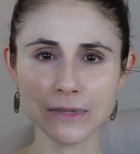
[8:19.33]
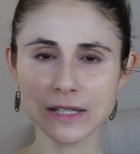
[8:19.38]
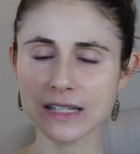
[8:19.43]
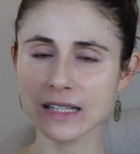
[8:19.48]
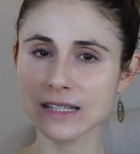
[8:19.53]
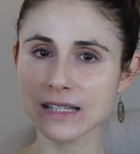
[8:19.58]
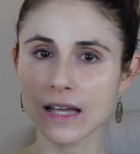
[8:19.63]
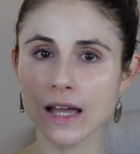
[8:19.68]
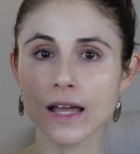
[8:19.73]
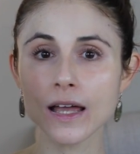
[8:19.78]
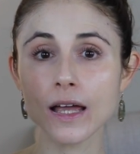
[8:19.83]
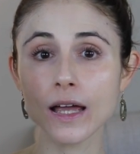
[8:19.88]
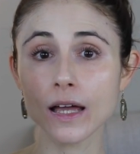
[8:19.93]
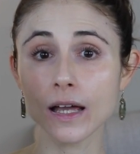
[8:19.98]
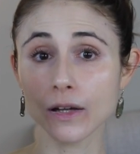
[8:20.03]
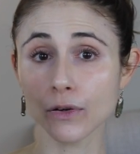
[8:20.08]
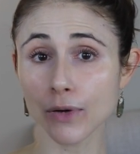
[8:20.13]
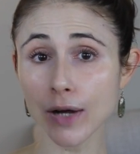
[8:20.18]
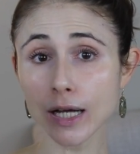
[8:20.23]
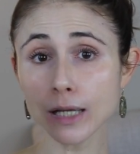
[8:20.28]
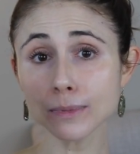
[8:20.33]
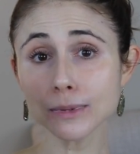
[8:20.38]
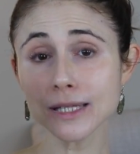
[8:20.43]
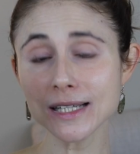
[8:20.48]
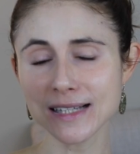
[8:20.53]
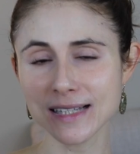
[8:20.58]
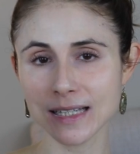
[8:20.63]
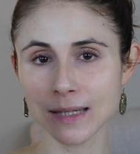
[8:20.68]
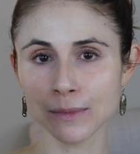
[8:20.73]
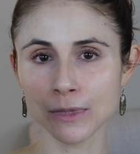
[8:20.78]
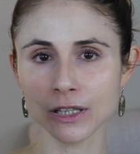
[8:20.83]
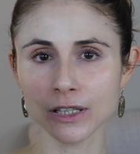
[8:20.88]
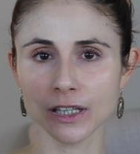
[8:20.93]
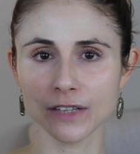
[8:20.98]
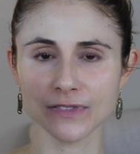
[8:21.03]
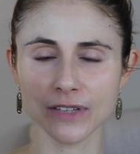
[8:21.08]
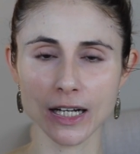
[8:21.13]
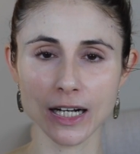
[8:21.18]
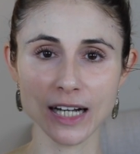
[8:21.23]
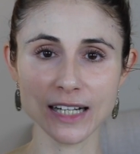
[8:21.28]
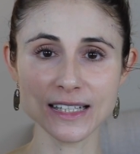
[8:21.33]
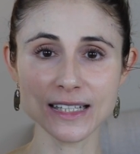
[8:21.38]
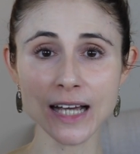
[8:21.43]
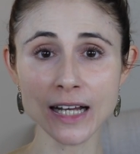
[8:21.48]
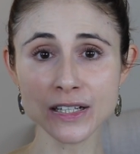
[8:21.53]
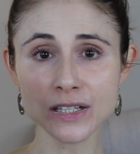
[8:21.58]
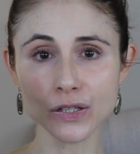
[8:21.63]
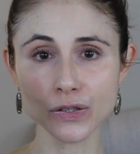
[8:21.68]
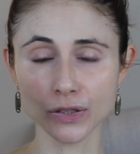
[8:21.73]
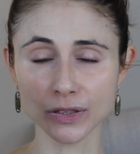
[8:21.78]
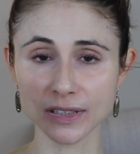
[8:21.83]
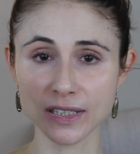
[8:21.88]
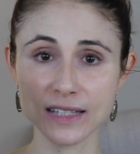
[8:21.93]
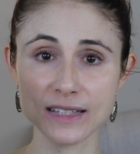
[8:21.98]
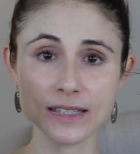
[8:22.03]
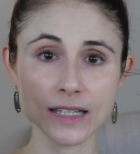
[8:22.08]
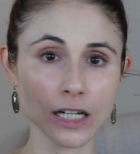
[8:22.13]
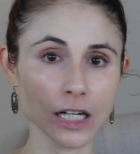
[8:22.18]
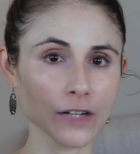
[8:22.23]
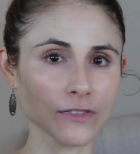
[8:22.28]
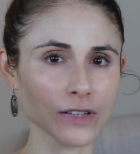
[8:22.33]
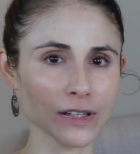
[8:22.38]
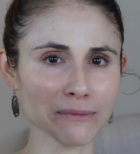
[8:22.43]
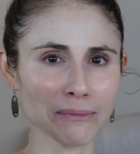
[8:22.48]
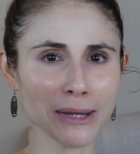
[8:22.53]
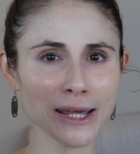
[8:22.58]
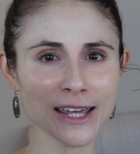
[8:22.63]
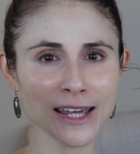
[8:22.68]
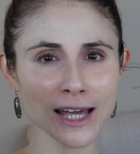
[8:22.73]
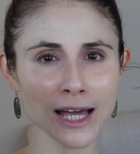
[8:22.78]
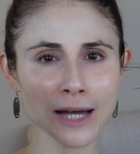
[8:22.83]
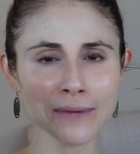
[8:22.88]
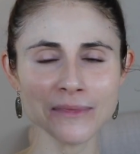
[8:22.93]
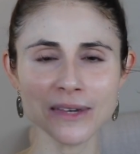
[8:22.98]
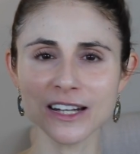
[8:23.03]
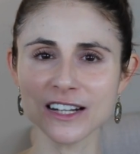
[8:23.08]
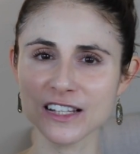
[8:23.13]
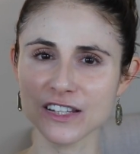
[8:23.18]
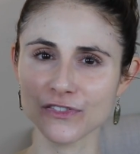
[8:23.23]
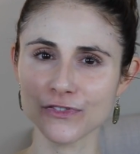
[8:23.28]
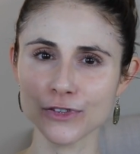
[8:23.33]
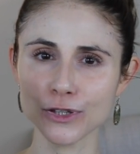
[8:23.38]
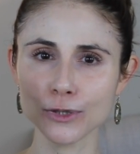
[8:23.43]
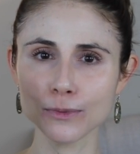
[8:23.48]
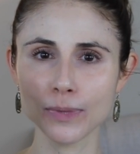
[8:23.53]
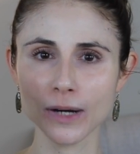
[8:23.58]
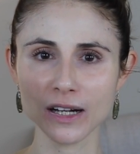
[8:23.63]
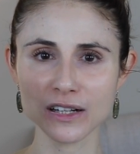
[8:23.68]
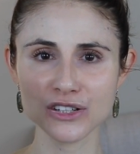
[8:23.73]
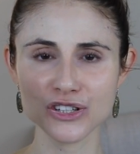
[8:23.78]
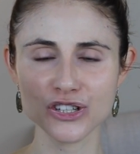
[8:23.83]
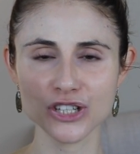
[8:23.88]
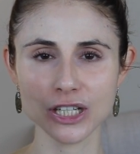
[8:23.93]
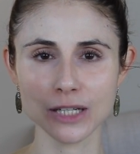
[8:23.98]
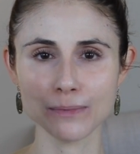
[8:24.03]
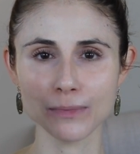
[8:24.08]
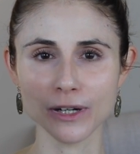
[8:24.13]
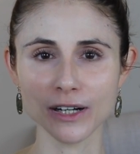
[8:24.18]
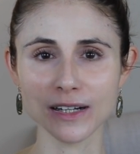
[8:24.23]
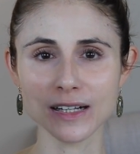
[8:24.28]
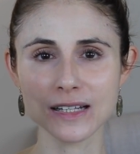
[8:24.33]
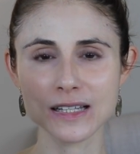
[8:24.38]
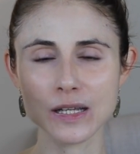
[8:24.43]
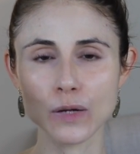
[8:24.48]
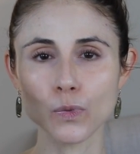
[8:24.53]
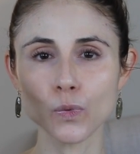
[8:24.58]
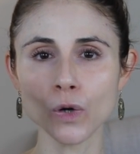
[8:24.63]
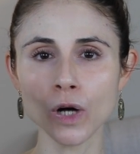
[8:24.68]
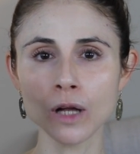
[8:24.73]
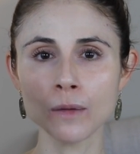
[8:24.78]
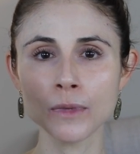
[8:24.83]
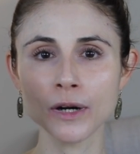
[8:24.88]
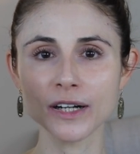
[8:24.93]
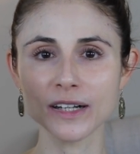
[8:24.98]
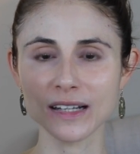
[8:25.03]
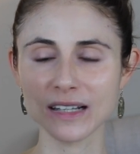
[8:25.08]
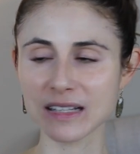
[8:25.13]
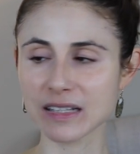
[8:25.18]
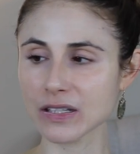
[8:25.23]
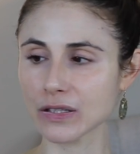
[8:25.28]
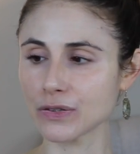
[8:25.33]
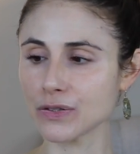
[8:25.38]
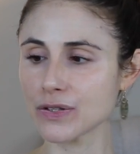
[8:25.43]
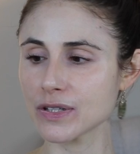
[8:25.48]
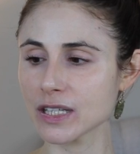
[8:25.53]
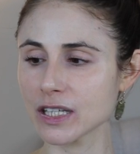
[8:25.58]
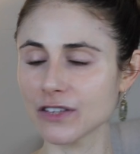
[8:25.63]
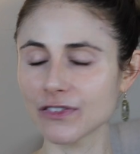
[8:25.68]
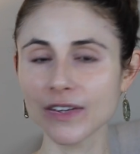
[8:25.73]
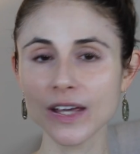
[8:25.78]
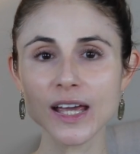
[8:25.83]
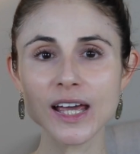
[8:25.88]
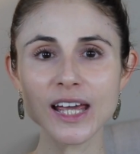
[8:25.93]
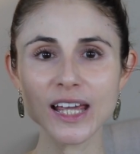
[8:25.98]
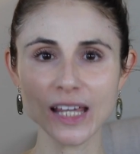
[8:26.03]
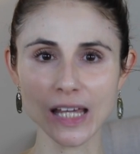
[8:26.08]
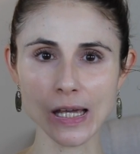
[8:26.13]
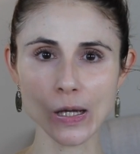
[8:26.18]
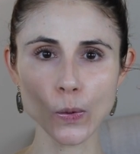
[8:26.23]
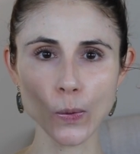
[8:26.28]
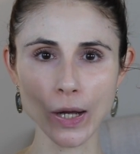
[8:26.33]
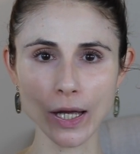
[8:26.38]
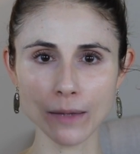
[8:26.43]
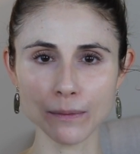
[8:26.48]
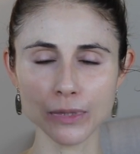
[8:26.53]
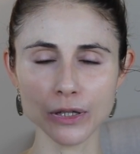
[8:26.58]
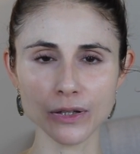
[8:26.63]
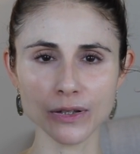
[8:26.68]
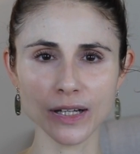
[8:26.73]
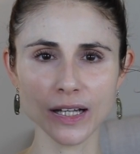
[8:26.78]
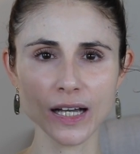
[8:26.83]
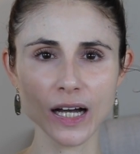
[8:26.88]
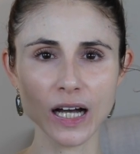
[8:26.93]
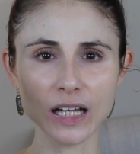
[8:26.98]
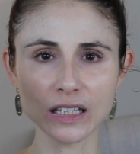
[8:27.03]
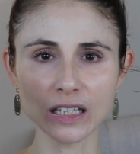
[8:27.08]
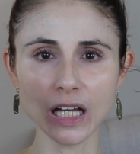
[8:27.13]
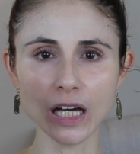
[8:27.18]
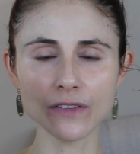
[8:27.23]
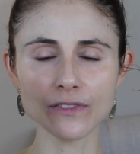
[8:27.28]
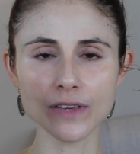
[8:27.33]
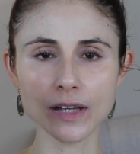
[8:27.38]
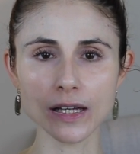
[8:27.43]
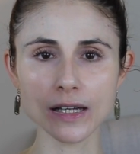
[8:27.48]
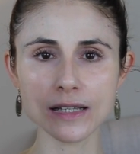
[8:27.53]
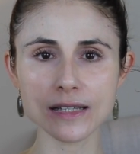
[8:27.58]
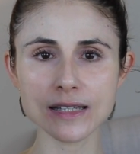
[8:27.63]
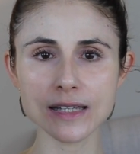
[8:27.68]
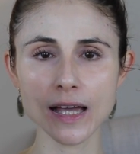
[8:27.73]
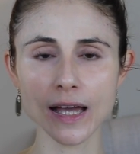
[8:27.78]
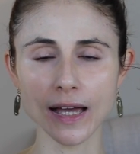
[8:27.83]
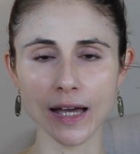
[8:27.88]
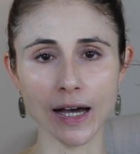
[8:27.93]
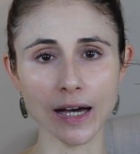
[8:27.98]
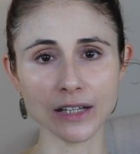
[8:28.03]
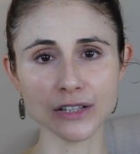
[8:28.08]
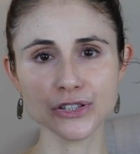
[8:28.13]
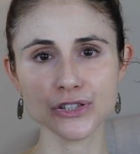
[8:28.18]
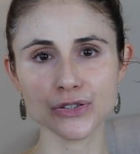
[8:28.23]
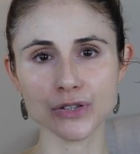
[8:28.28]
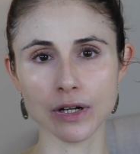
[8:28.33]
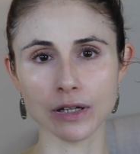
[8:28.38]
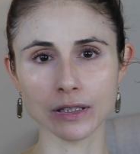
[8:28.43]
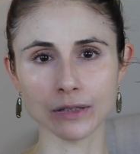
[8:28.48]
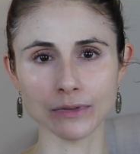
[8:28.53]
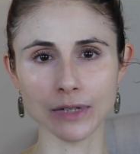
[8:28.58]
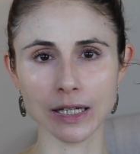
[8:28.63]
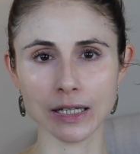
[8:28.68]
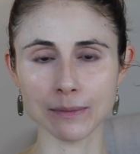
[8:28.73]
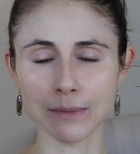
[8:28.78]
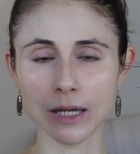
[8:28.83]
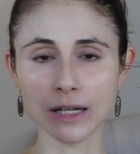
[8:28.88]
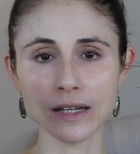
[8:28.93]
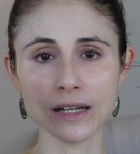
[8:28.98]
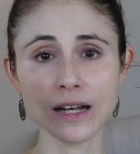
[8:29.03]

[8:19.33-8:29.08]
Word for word: This is incredibly similar, if not identical, to CeraVe P M, and is a few bucks cheaper. It is a Walmart exclusive, Equate Beauty. I love this and strongly recommend